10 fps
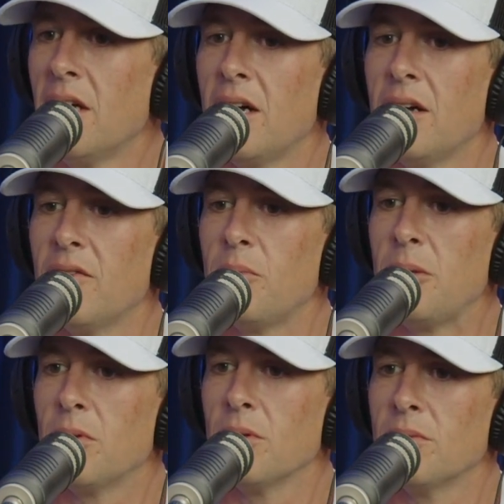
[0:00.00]
of
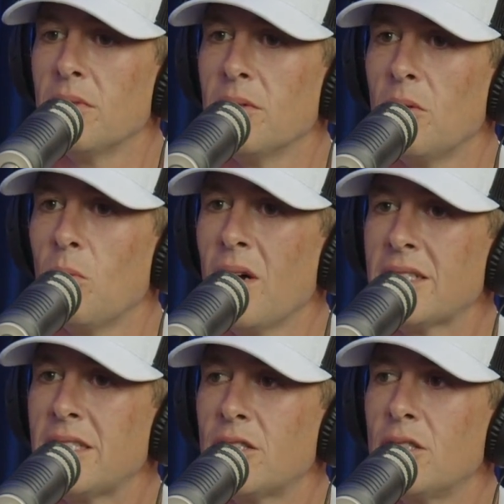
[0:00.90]
people
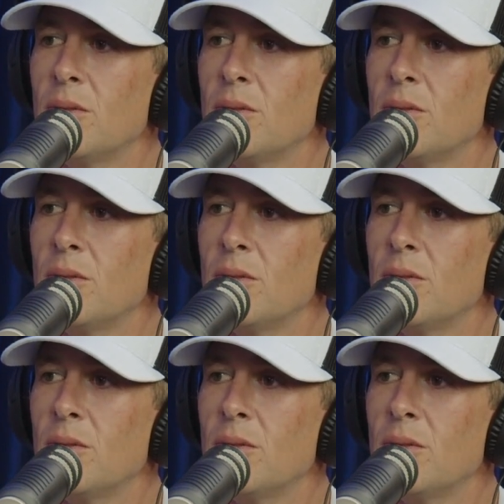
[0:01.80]
wanting to